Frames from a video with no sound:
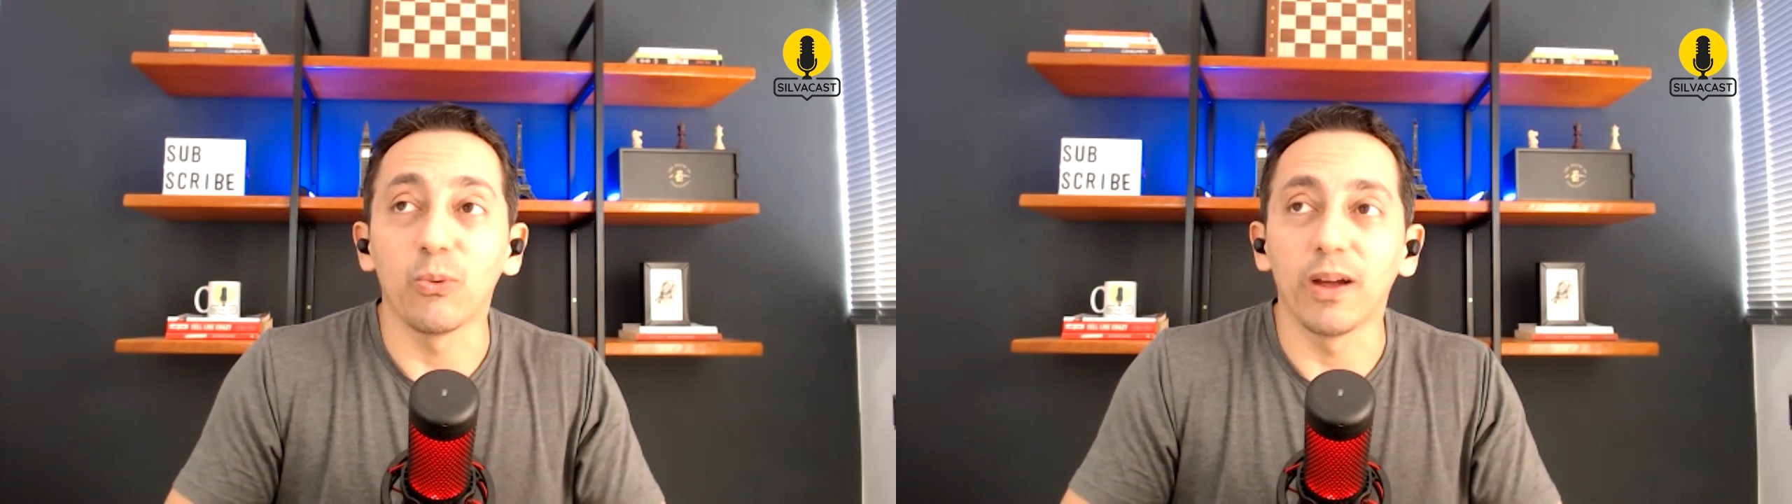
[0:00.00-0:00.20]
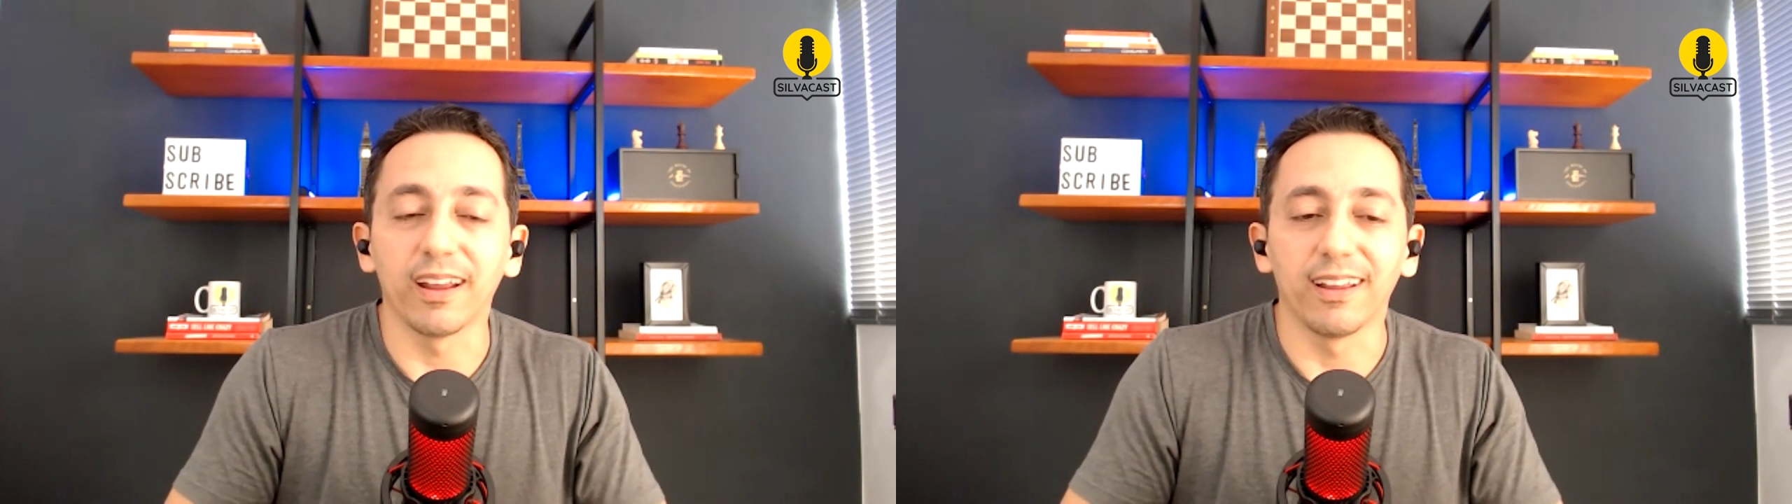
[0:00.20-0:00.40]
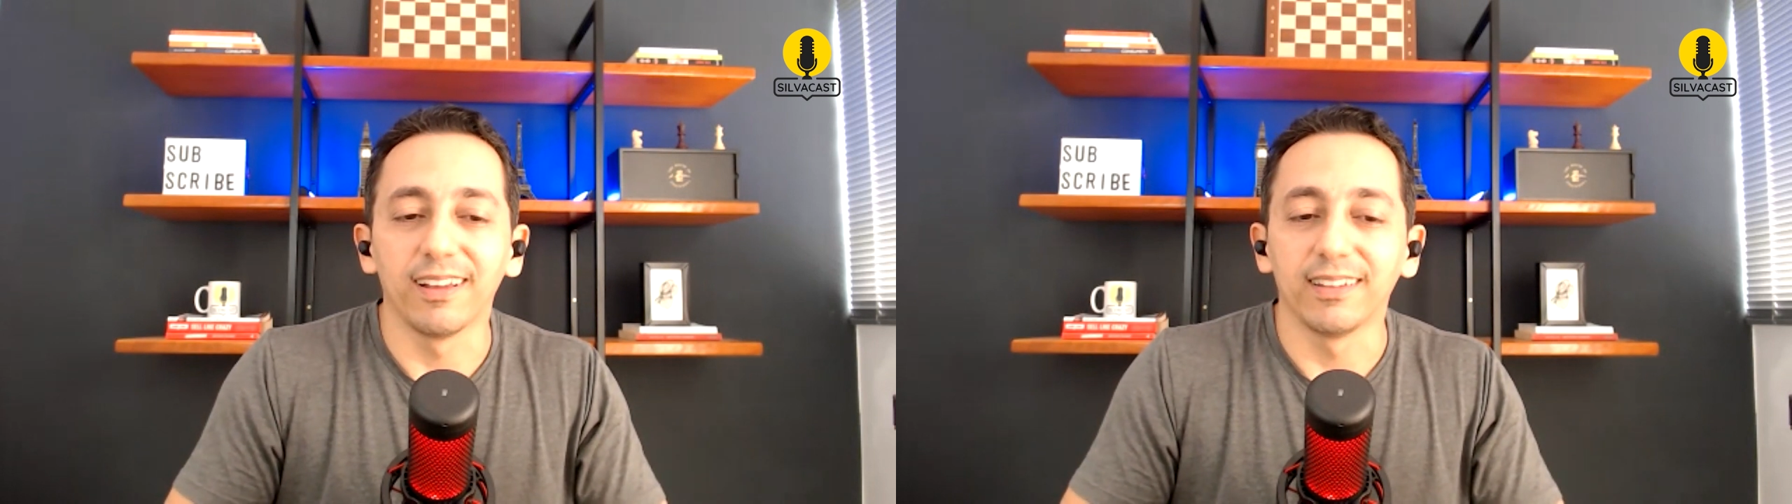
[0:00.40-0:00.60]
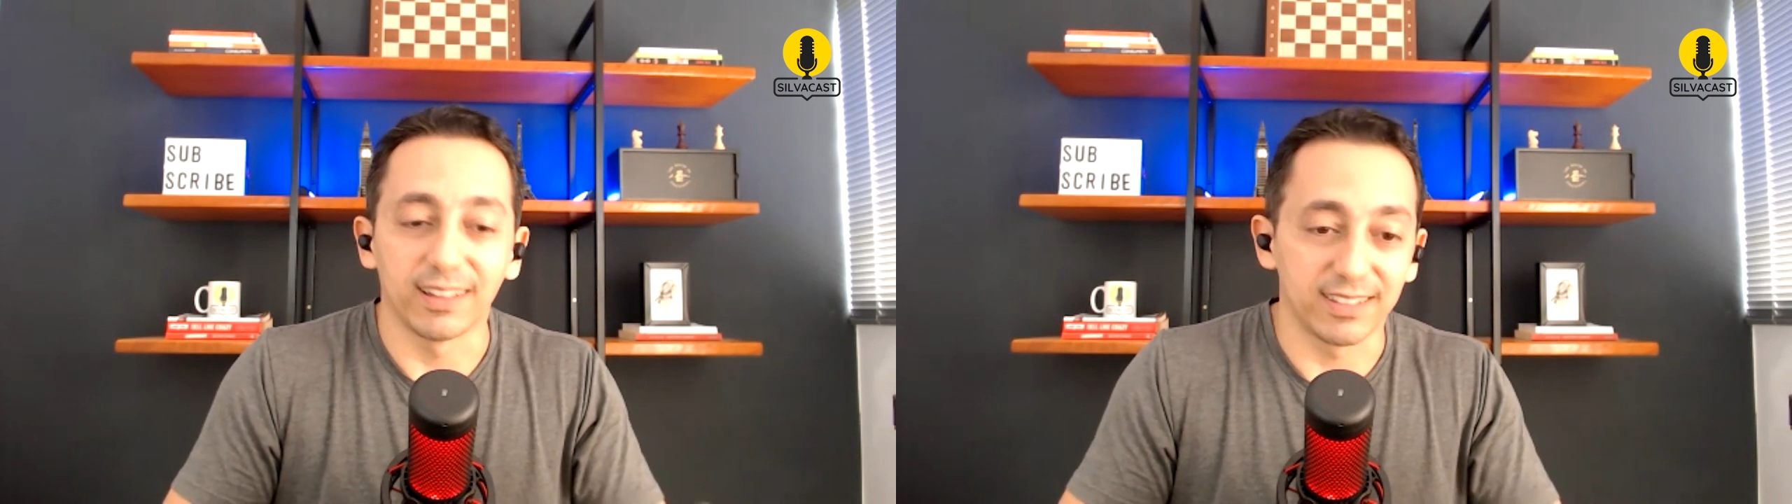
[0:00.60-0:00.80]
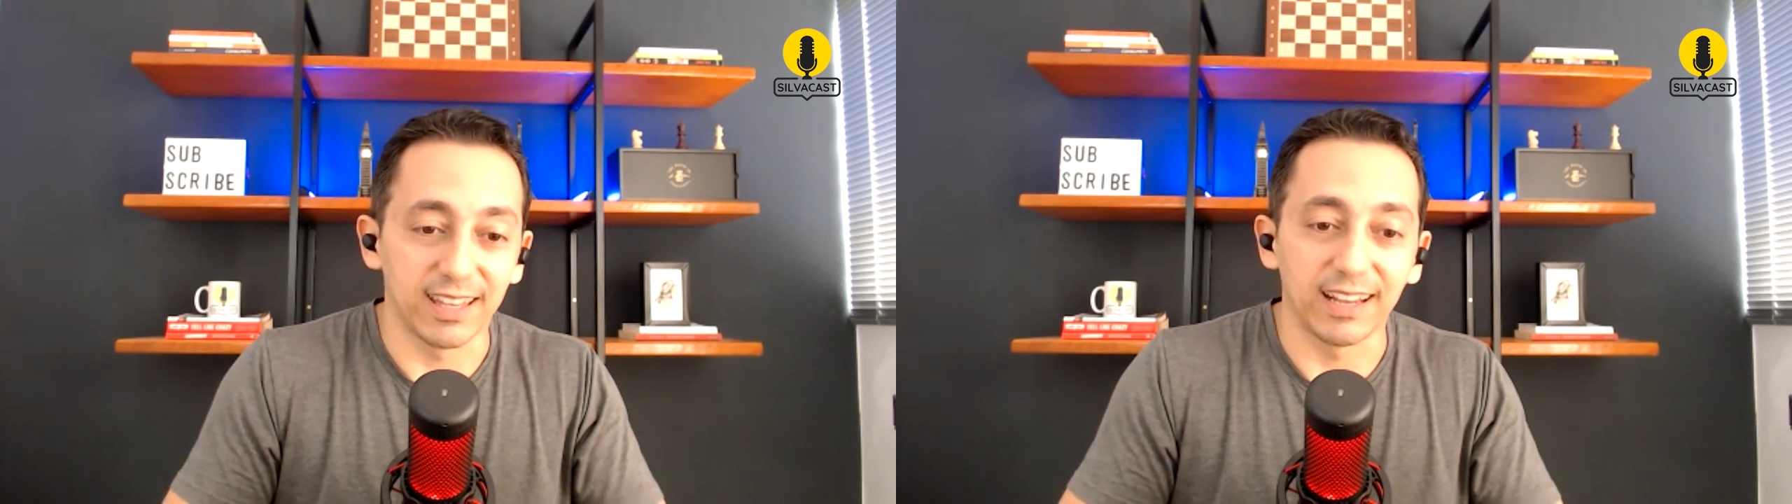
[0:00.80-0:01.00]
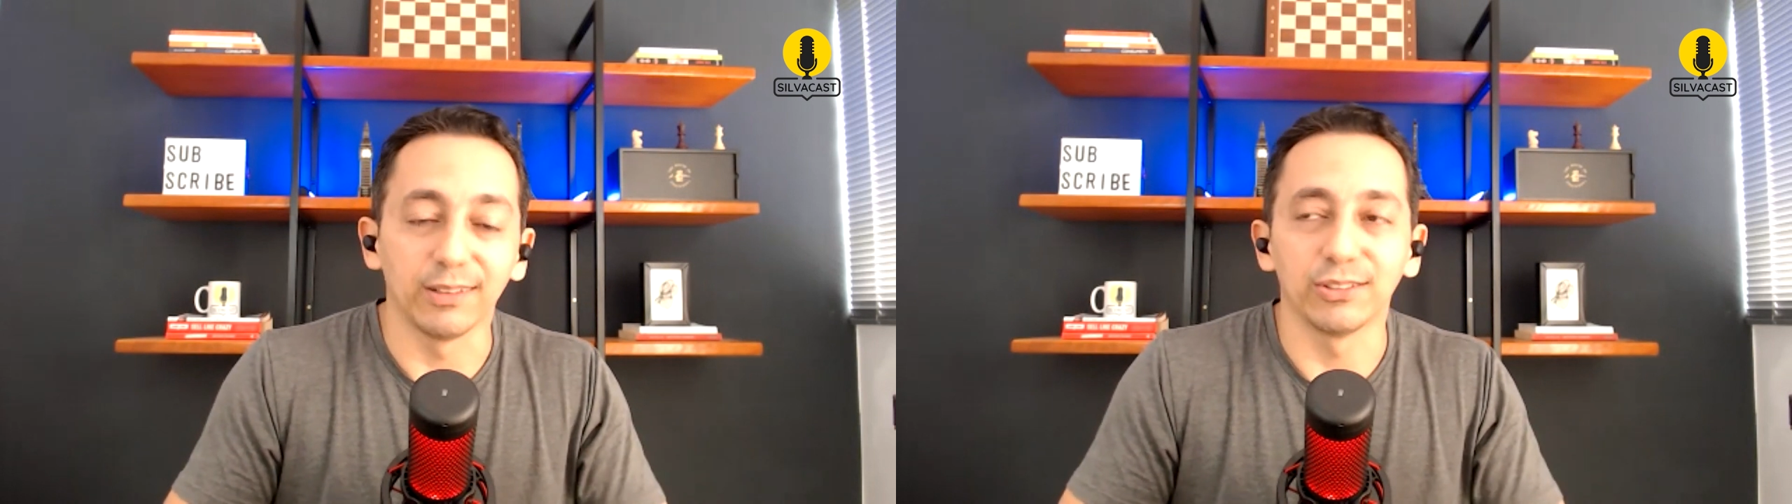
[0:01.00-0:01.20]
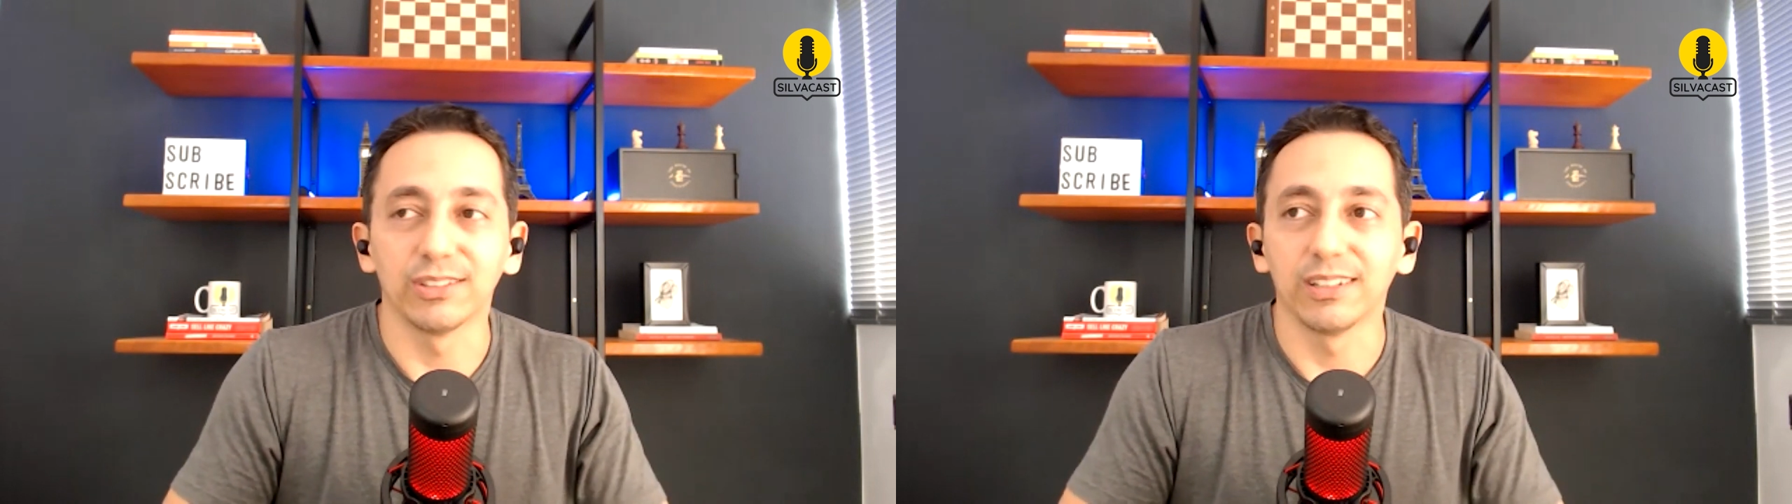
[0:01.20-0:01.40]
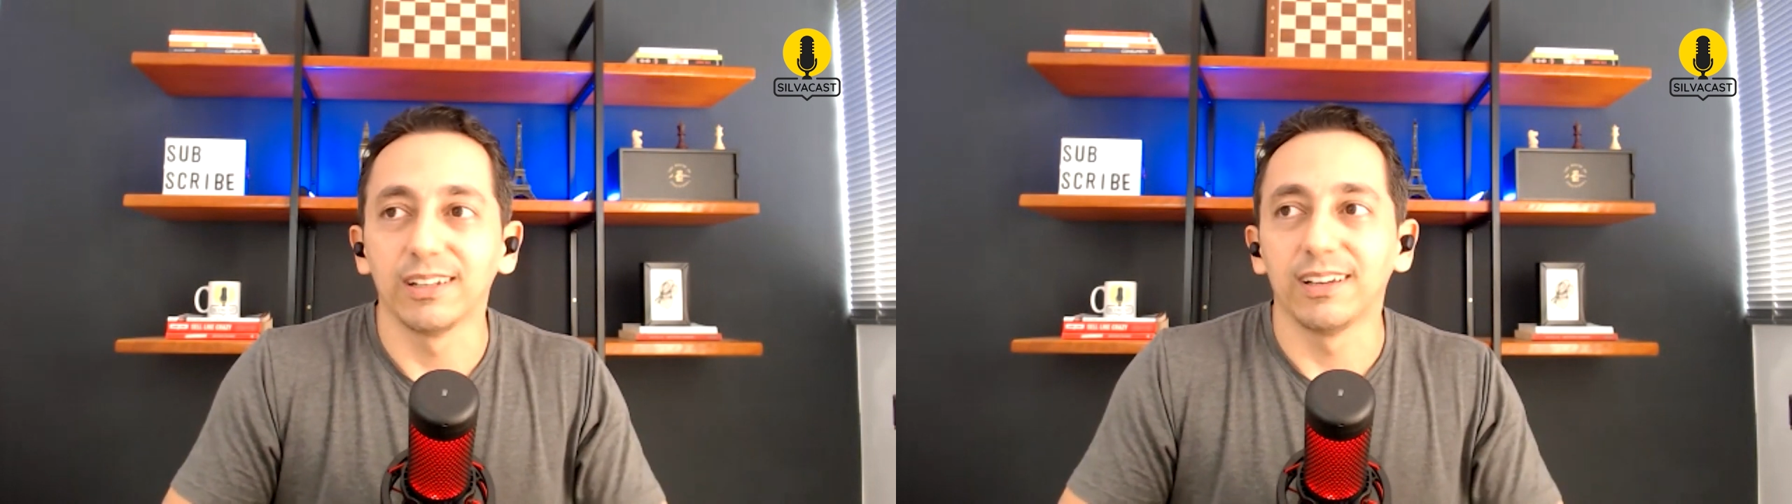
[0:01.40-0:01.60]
way. That's English.